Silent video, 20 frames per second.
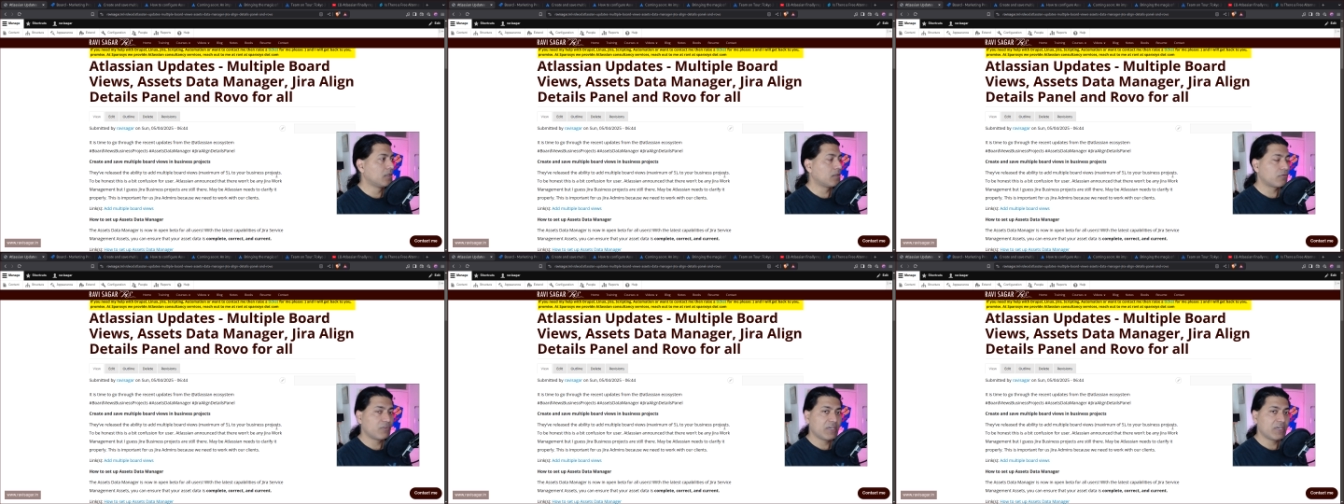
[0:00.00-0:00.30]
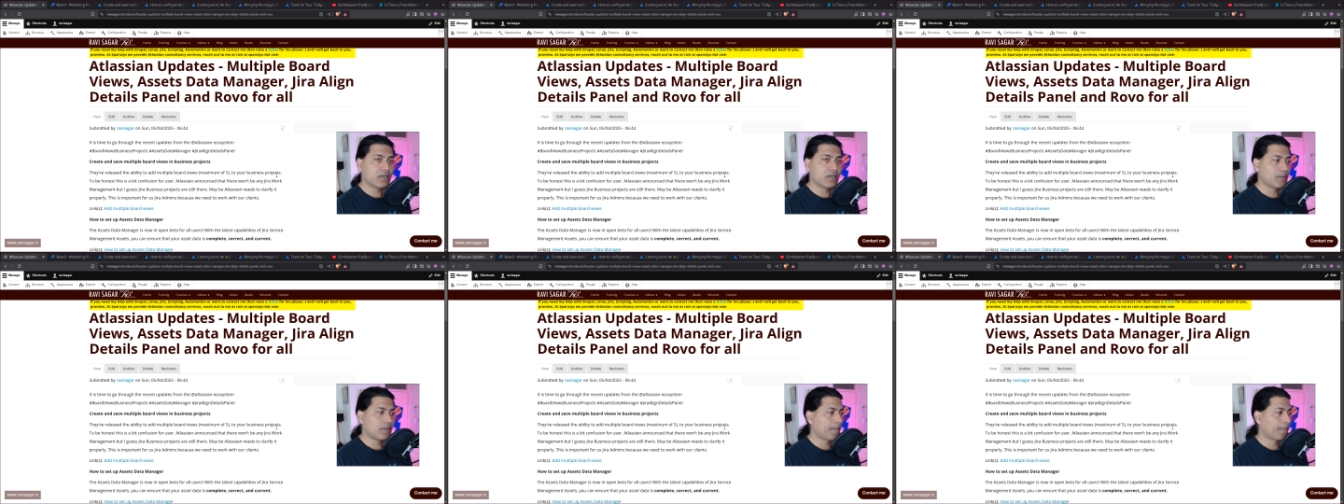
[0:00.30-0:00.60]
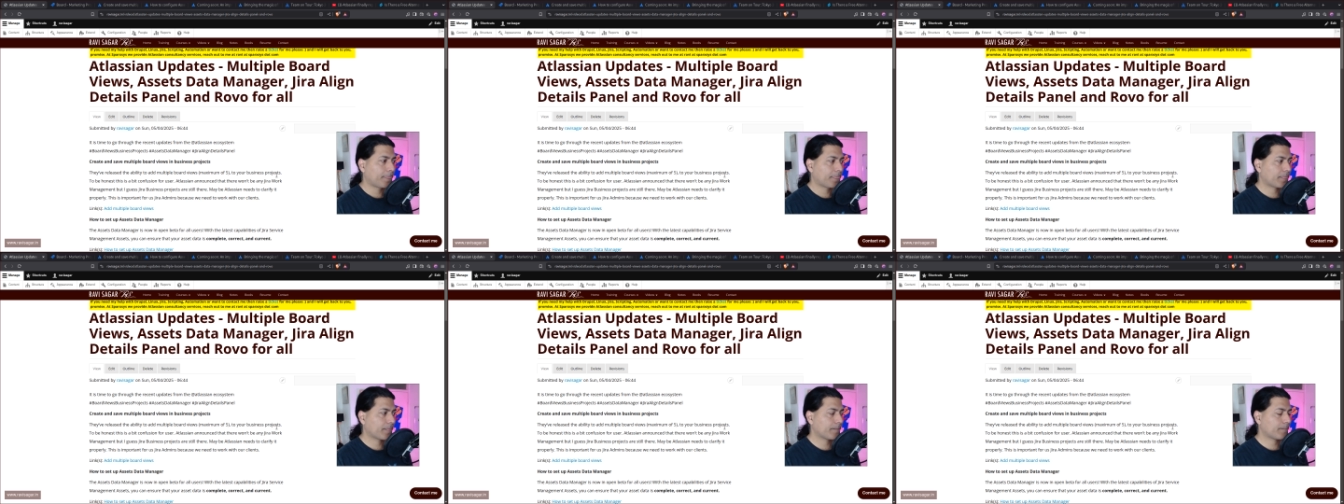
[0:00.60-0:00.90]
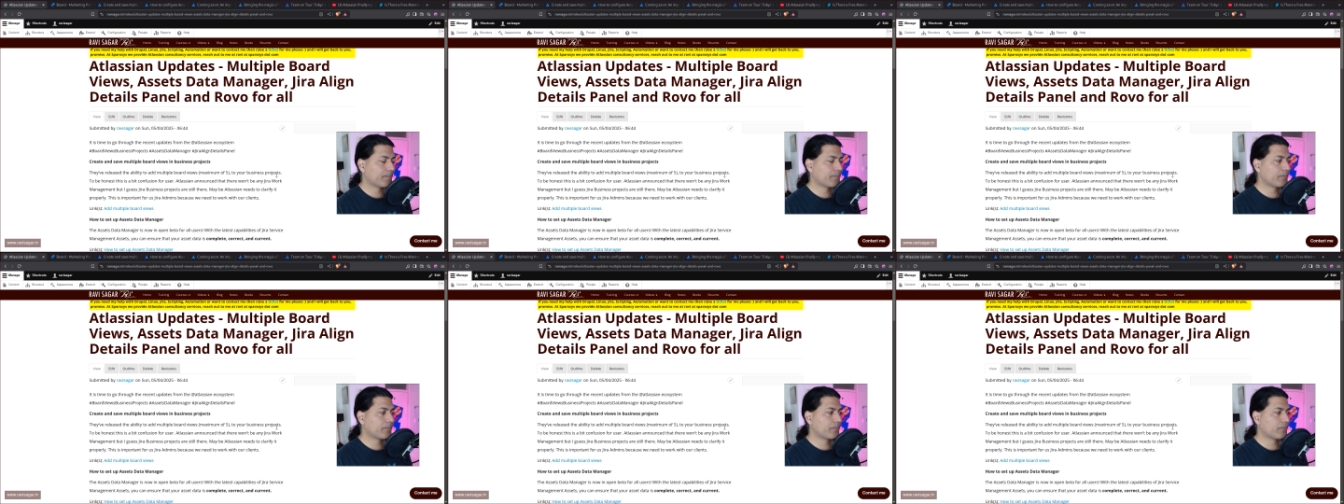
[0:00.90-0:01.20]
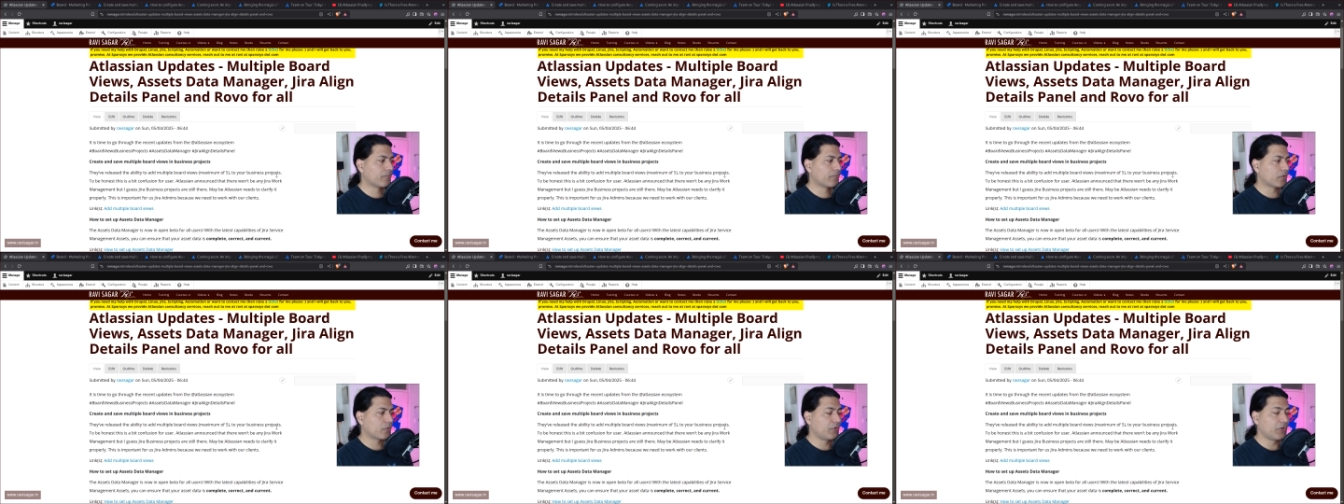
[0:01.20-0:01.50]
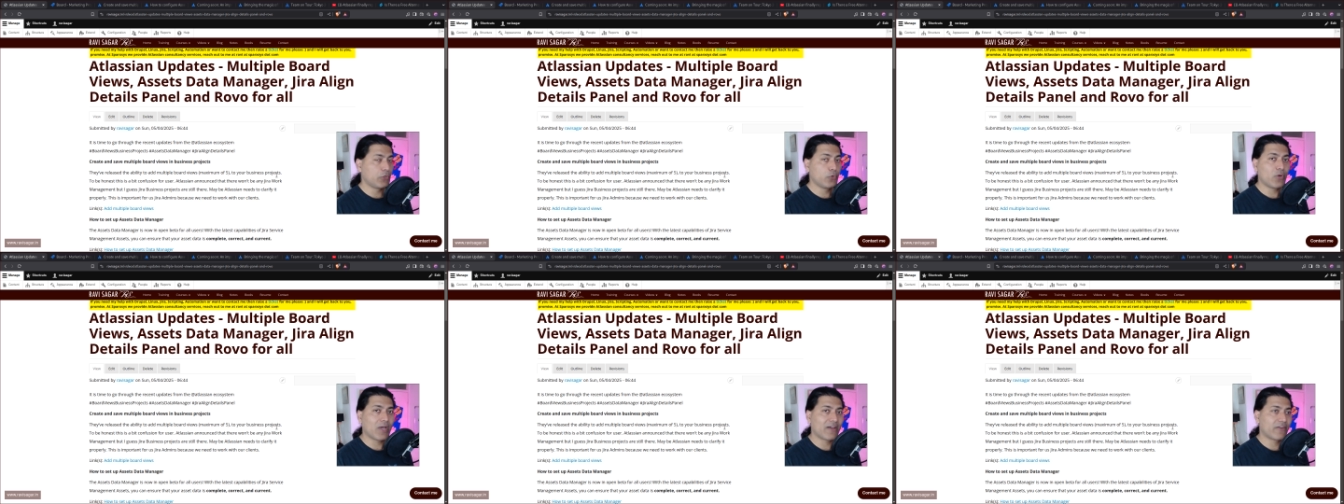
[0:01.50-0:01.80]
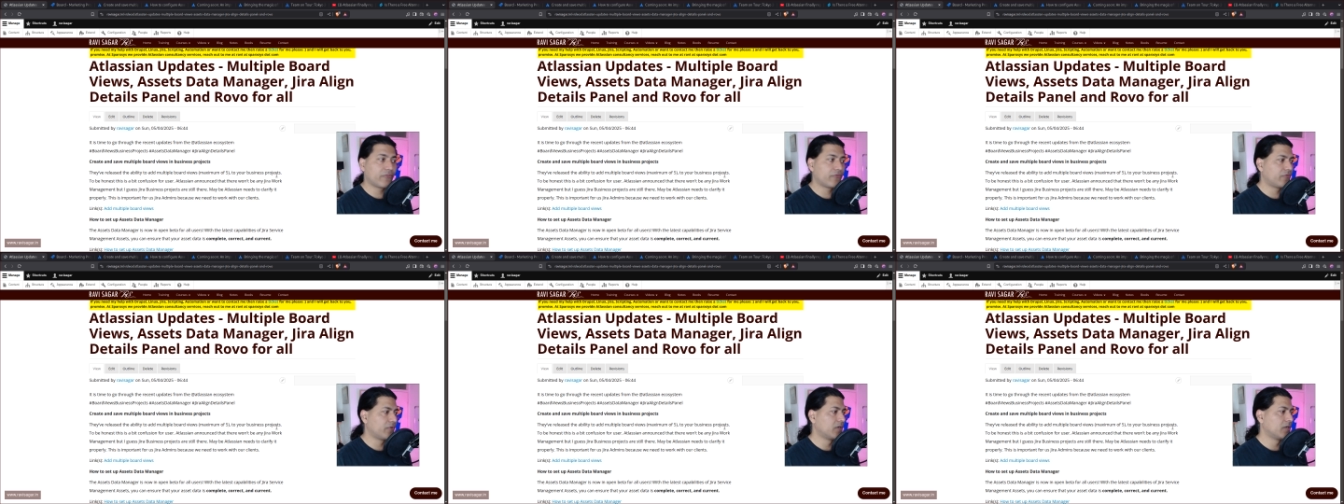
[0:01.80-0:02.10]
this week we do
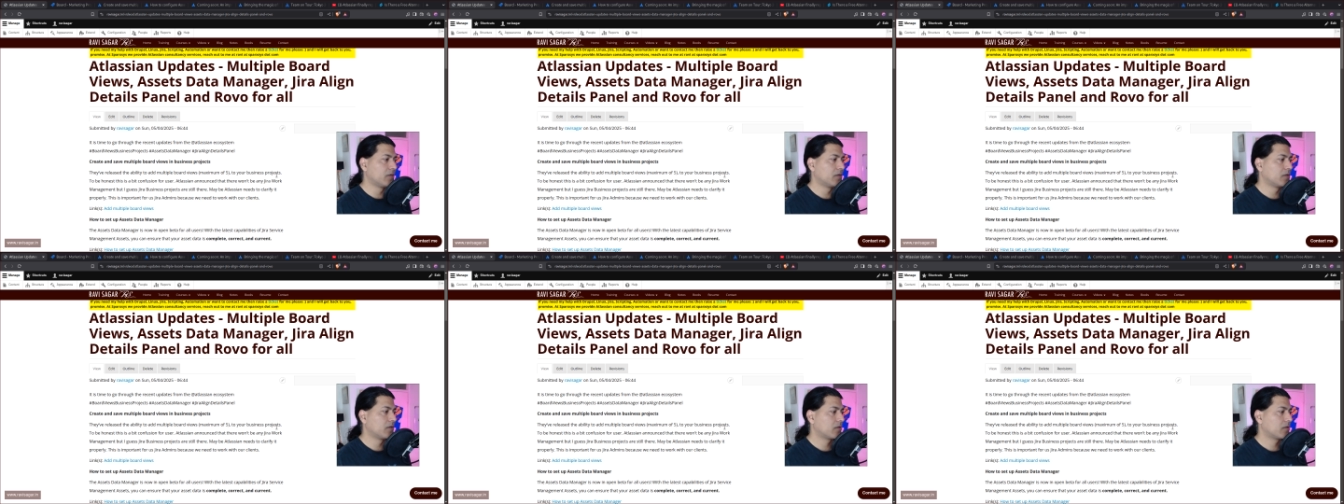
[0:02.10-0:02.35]
have